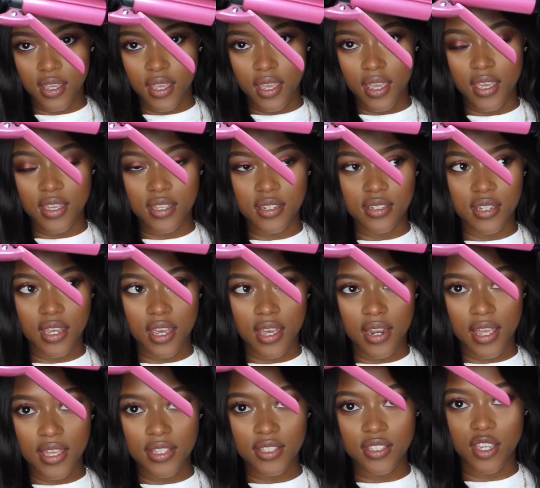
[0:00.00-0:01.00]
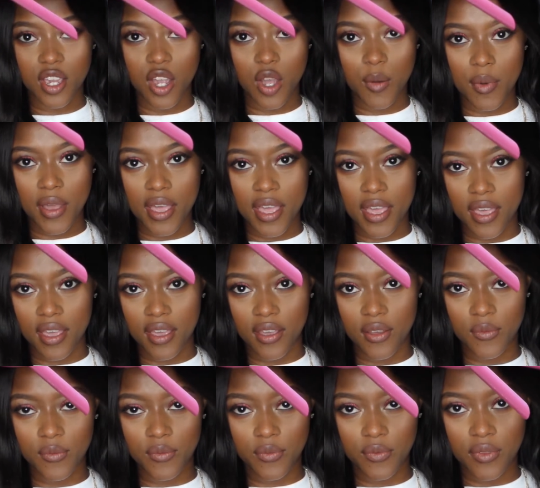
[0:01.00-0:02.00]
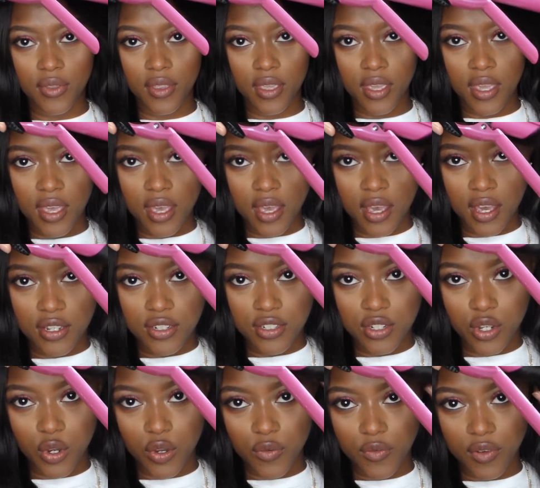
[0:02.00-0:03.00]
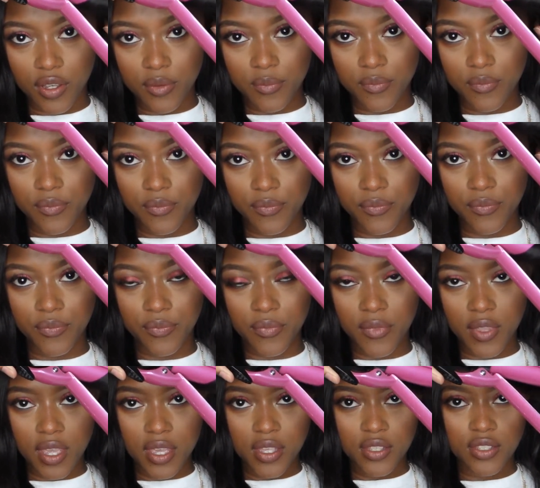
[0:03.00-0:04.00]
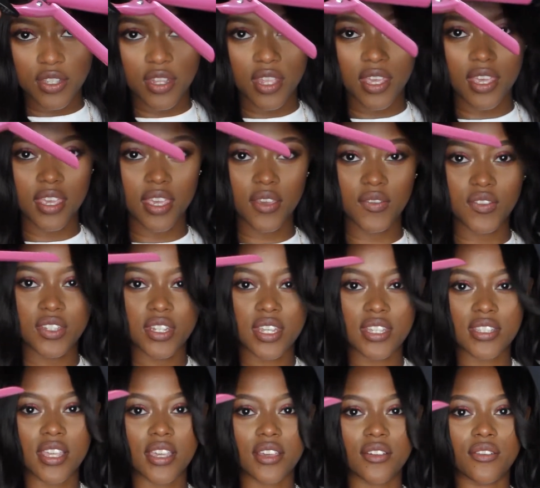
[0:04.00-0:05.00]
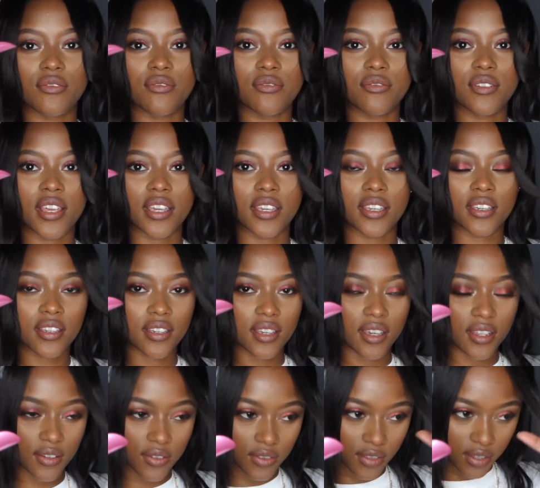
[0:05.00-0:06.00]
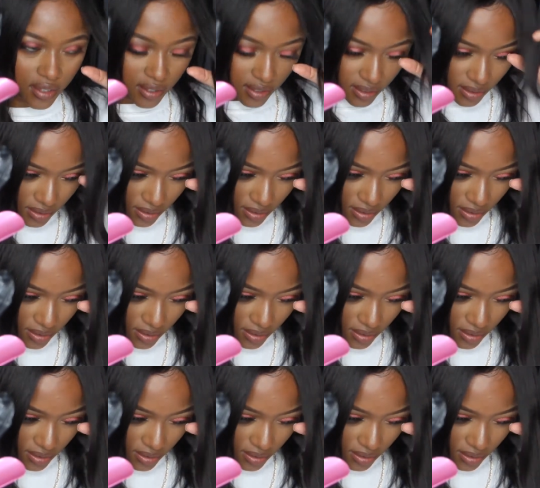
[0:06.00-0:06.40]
and I like to curl my hair under over, so that it gives a nice like flick kind of thing,